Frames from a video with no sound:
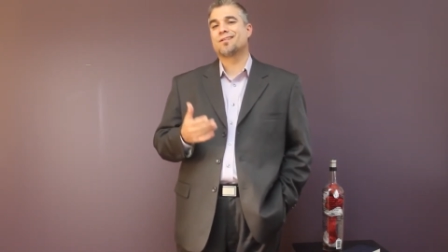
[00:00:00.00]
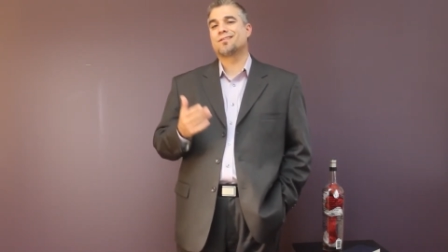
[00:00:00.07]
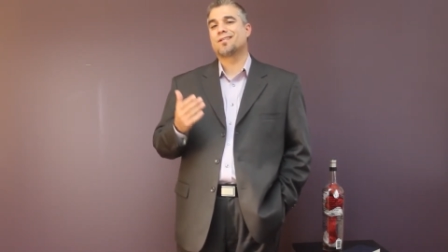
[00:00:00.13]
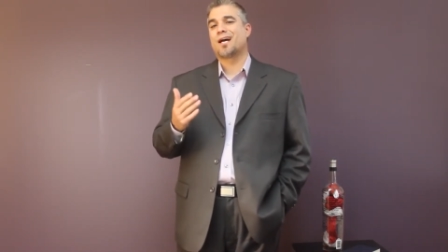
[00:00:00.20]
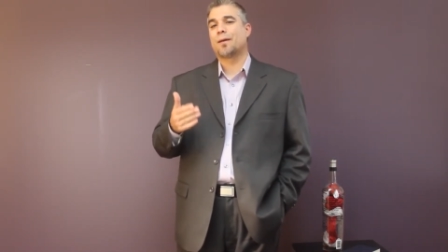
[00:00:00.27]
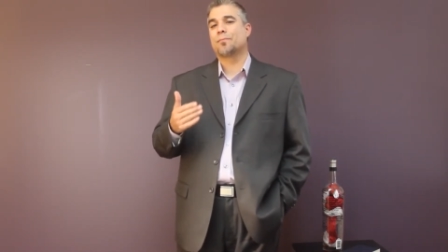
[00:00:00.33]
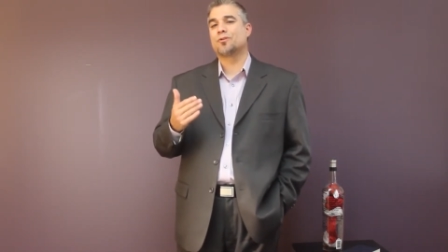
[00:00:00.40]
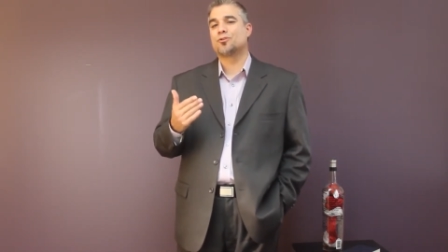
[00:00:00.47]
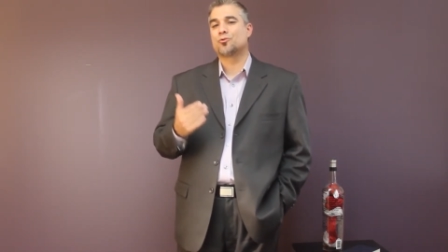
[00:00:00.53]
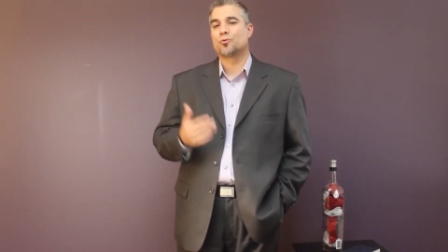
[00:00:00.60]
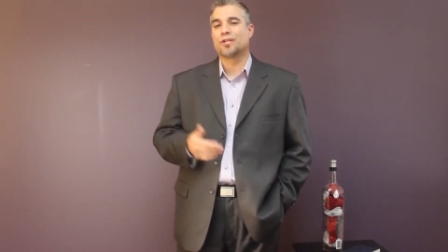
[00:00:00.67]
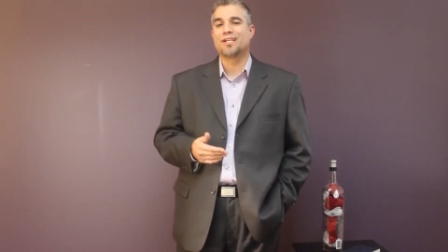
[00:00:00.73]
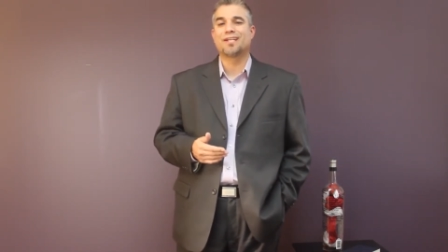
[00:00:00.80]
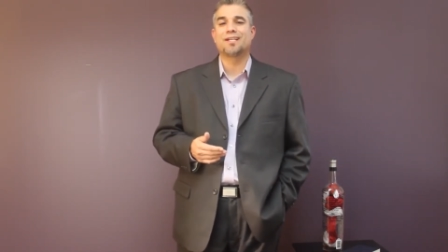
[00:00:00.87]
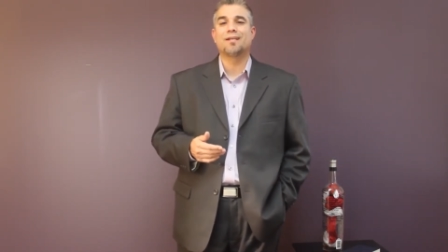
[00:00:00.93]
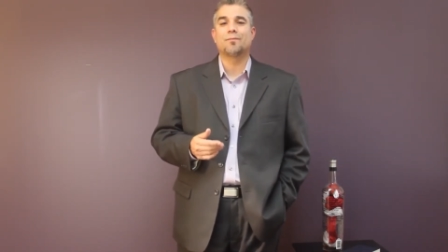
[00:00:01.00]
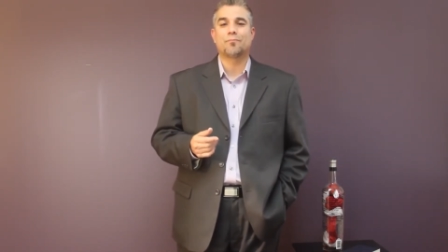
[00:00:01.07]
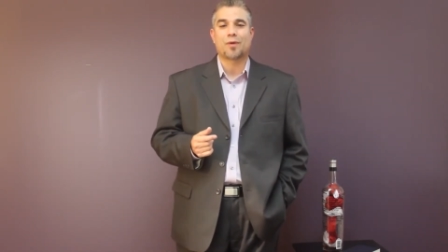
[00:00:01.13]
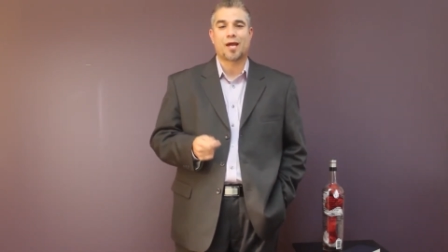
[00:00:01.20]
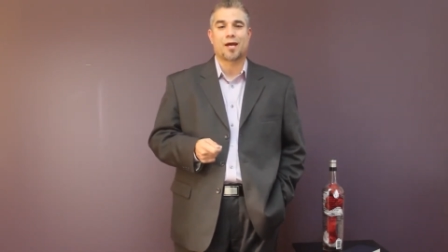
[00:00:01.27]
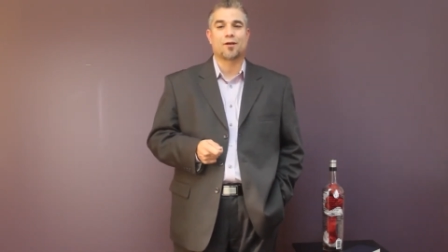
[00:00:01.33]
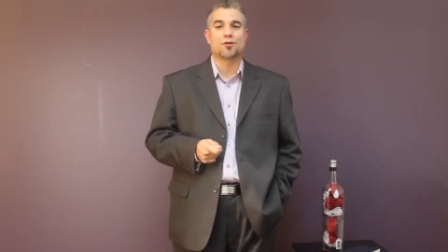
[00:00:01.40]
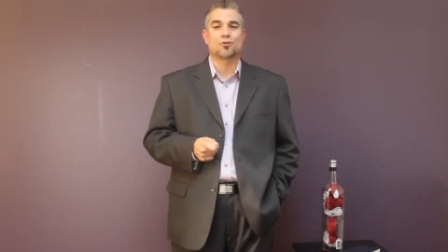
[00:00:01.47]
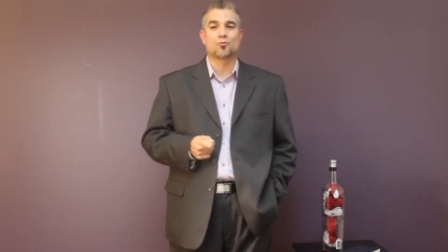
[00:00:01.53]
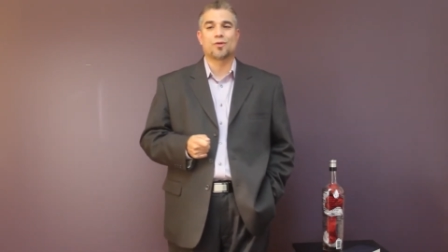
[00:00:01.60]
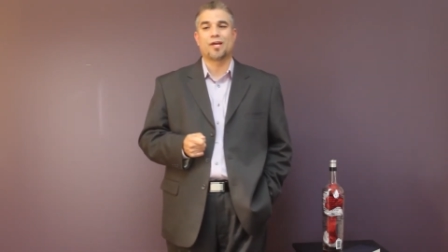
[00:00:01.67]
the type of drinking patterns.